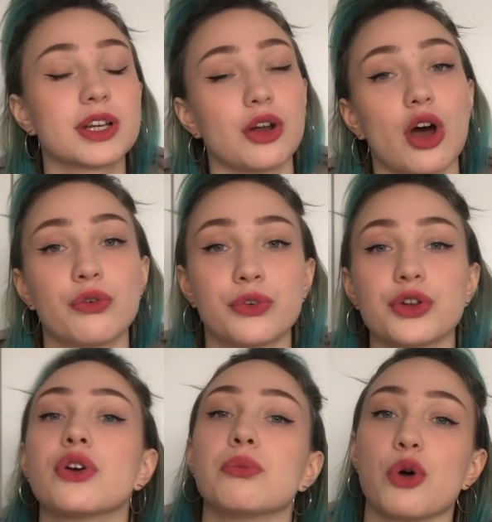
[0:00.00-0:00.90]
can offer
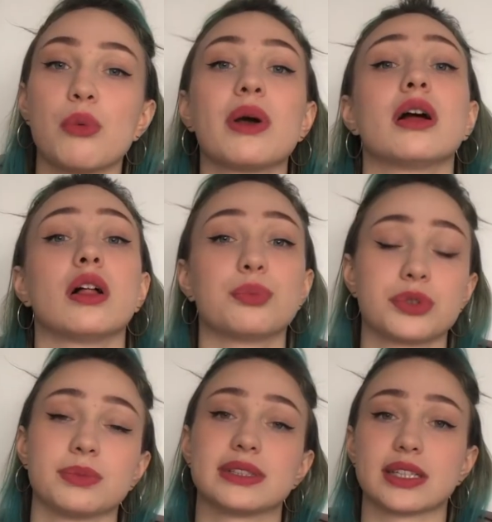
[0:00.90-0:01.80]
you a mobile
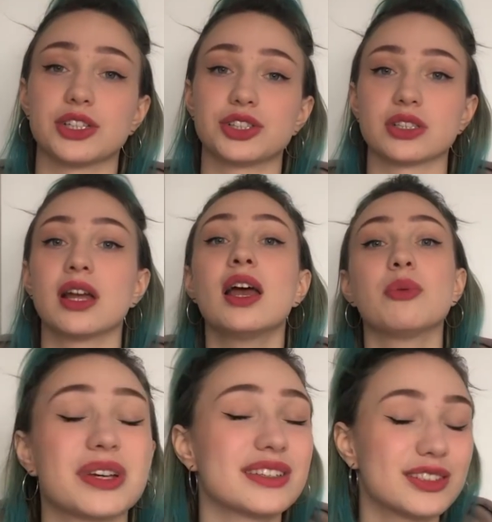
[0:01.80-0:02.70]
optimization,
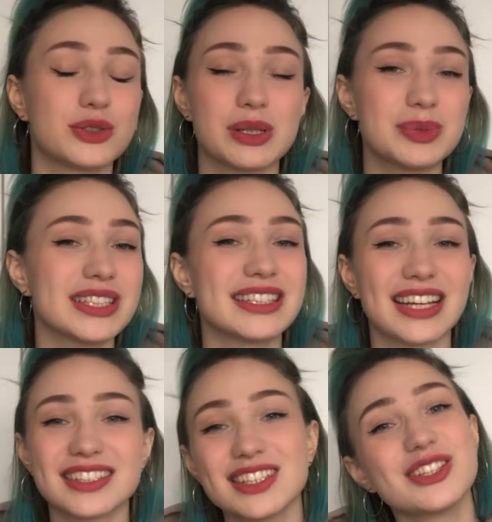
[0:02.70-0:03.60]
because the website
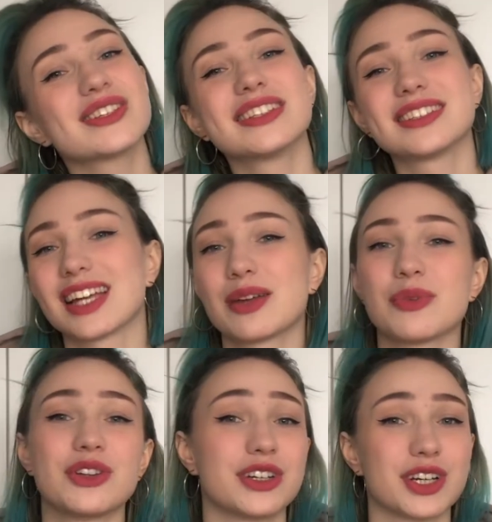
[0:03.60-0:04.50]
doesn't look the same
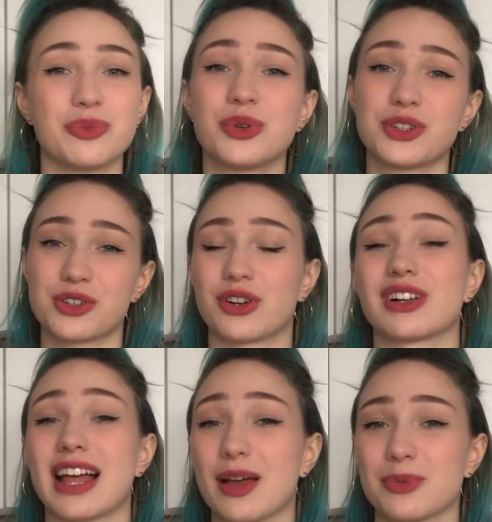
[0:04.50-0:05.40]
on your computer or
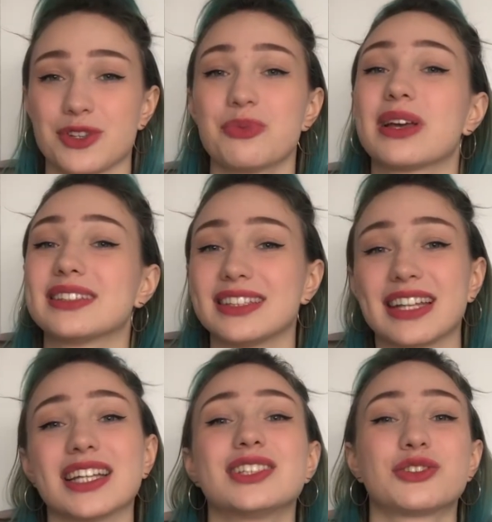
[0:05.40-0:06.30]
laptop as it
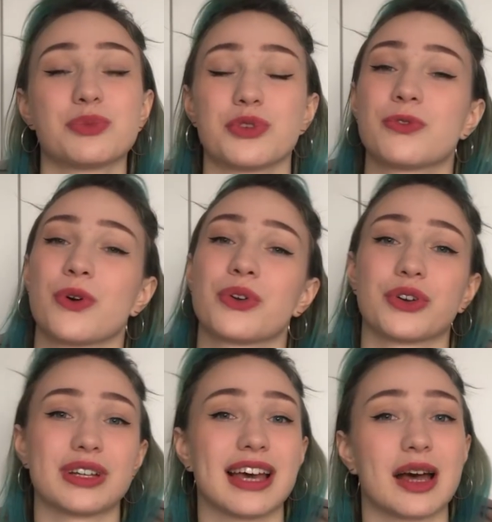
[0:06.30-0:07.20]
does from the phone
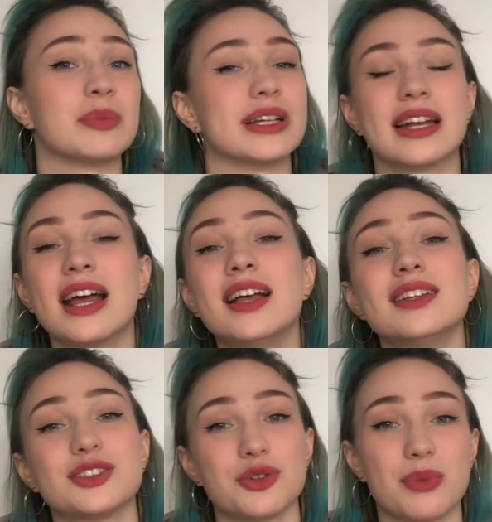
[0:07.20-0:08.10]
or tablet.
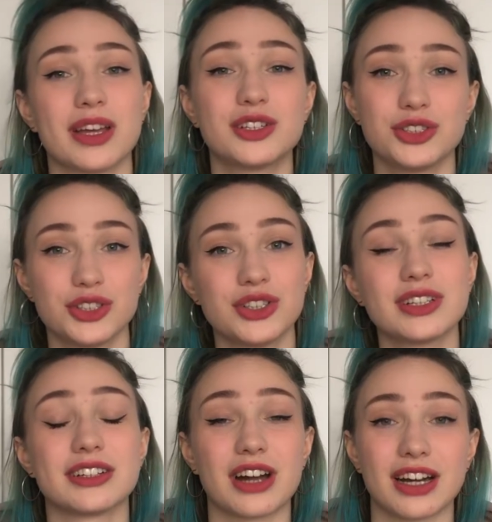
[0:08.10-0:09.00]
So make
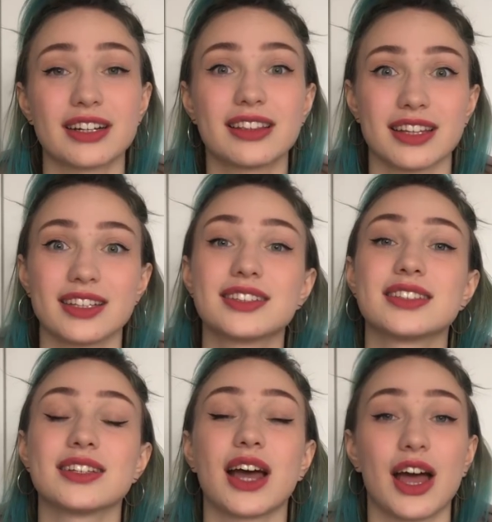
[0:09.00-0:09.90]
sure there are
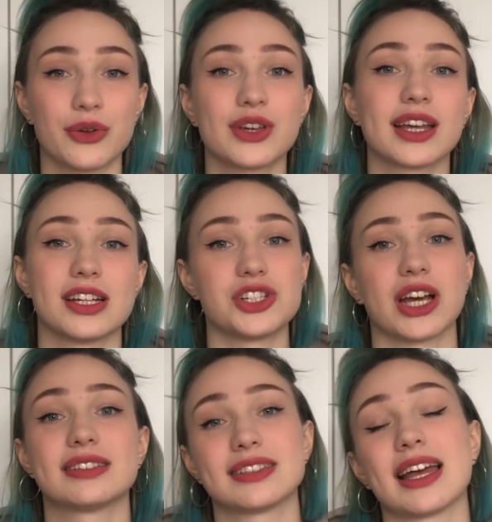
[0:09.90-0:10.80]
things how you can
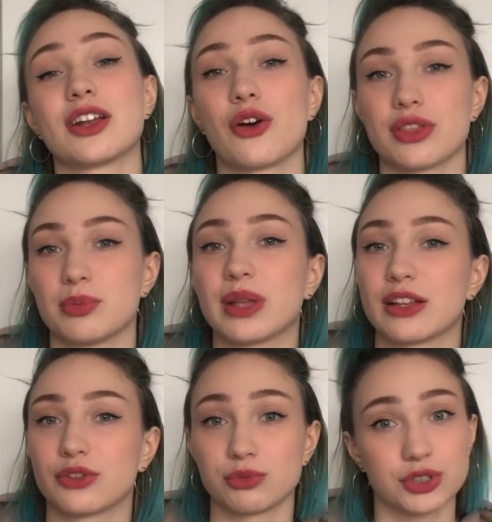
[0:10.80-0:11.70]
adjust that on the
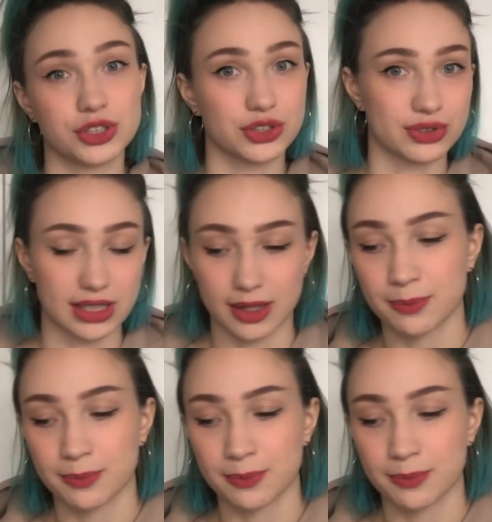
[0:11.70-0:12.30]
platform you're choosing.